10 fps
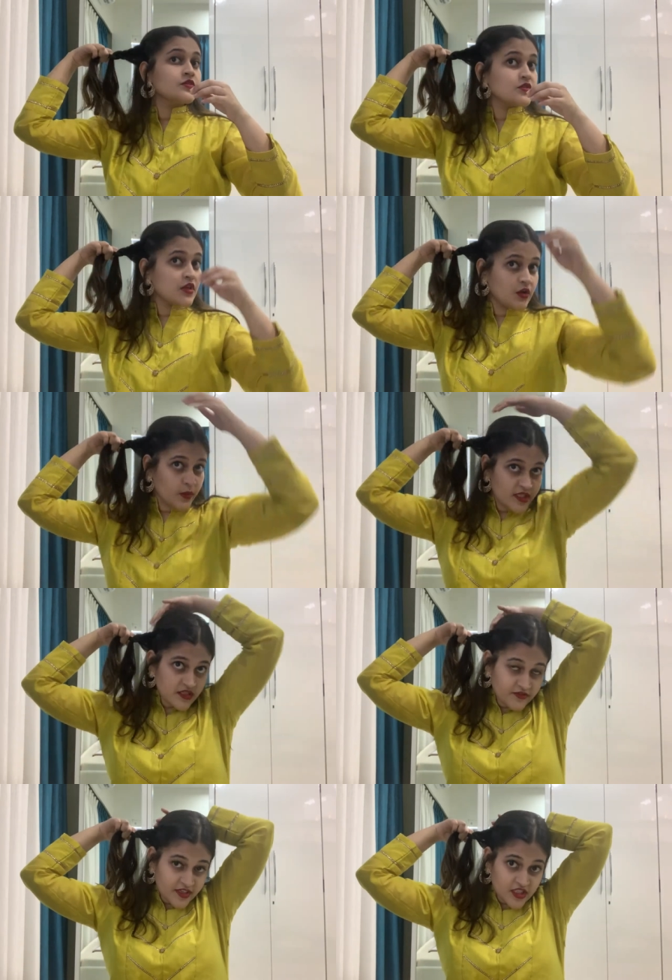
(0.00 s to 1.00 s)
So now once
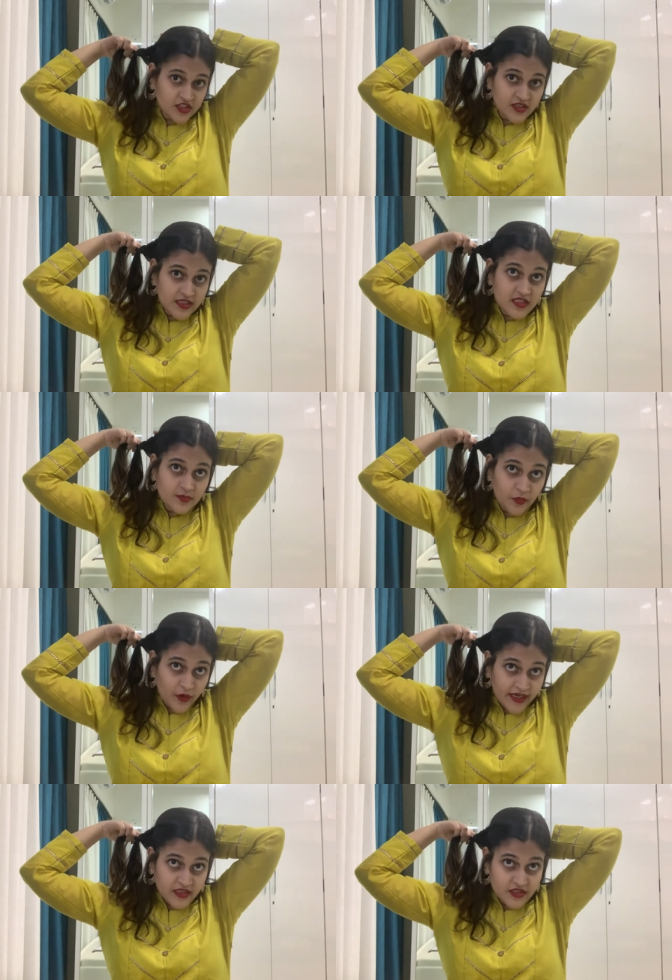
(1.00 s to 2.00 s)
you've reached this
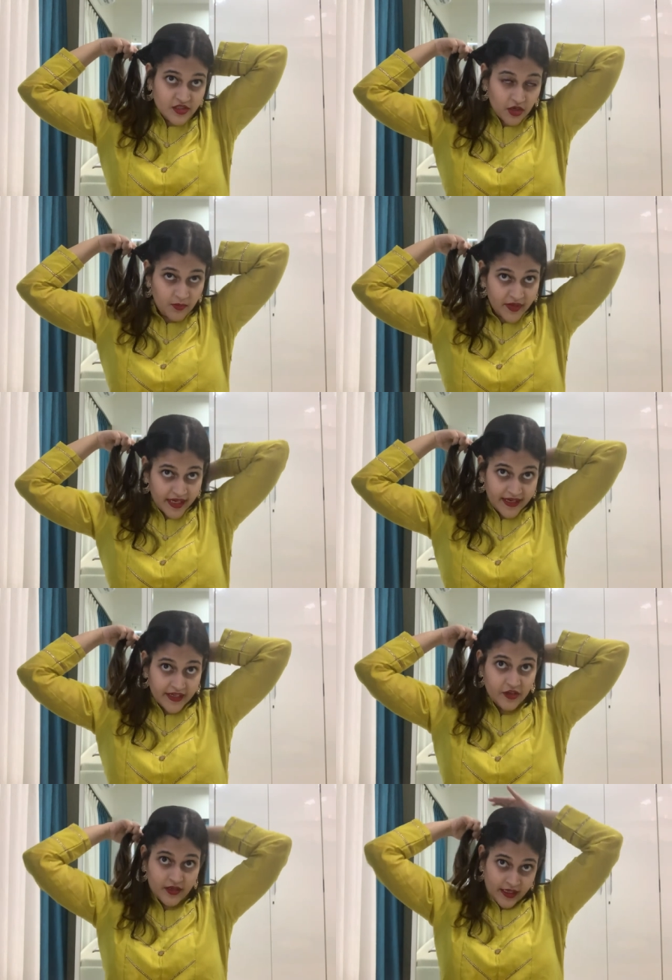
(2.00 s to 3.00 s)
point, stop braiding
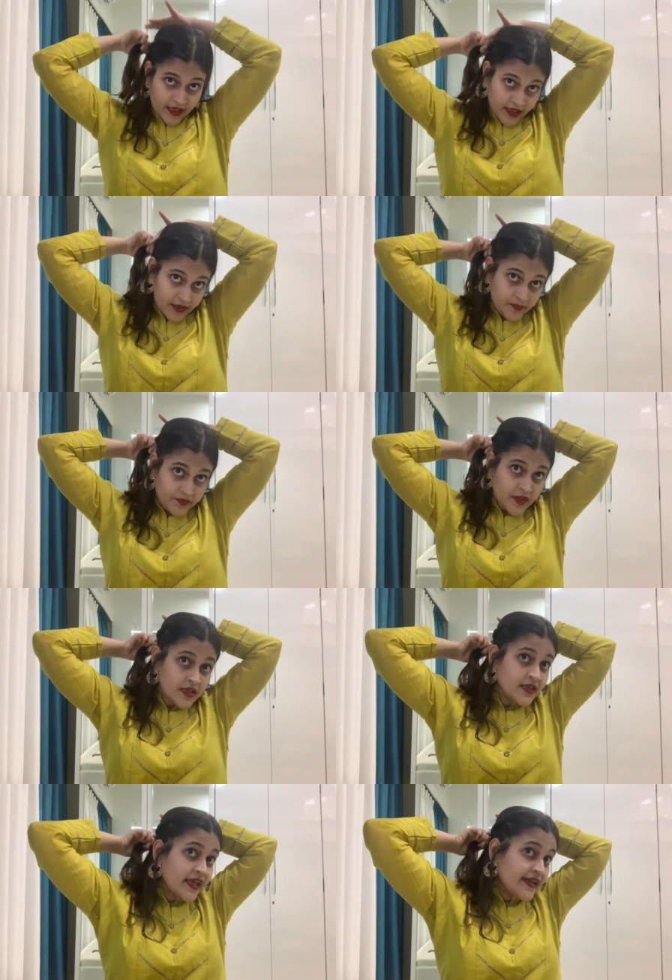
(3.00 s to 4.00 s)
your hair,
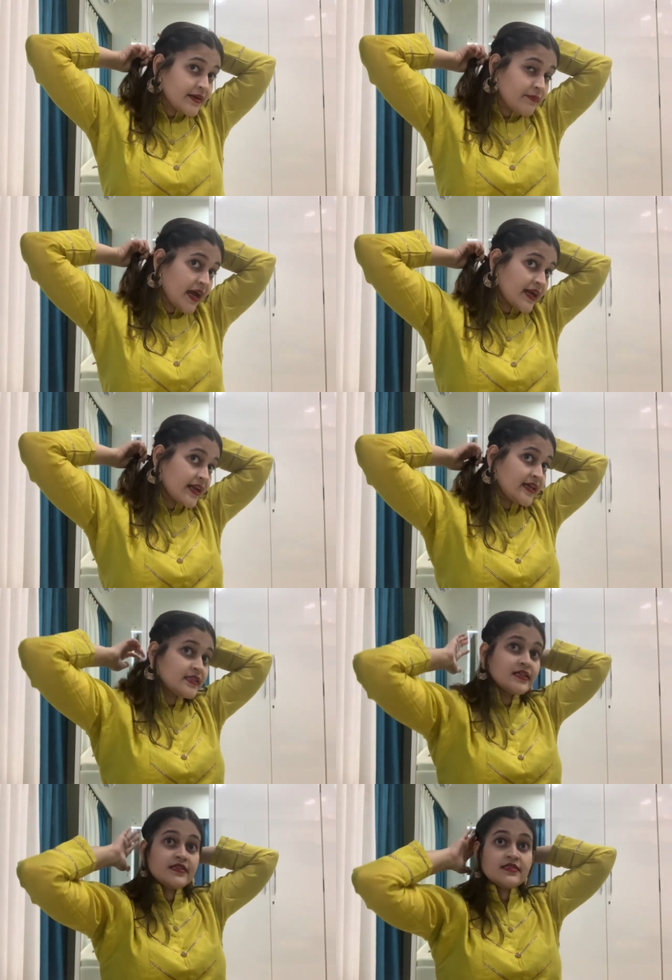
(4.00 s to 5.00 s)
take it back like
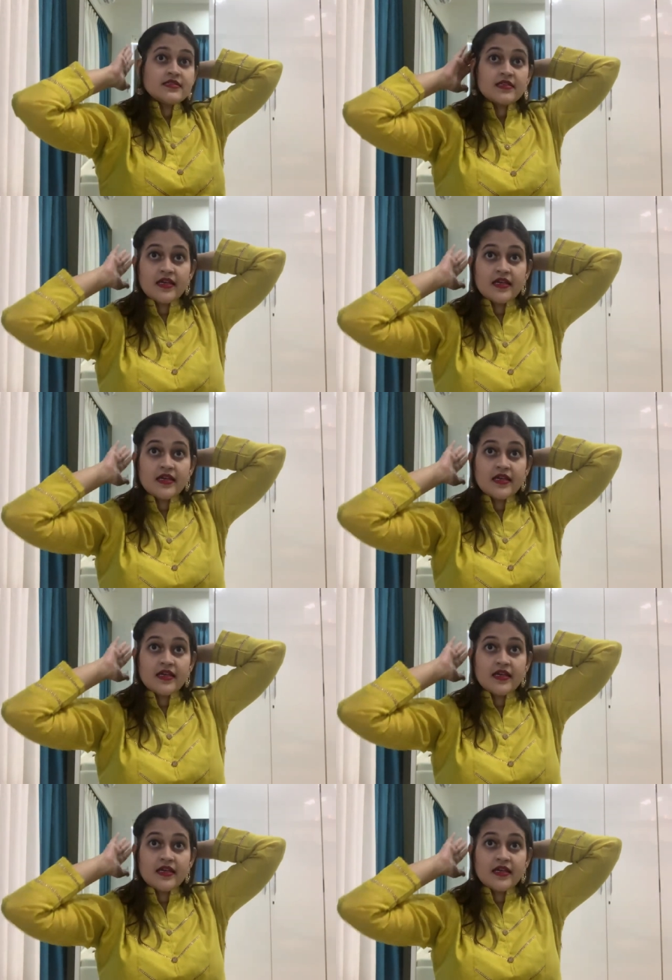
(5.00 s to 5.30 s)
this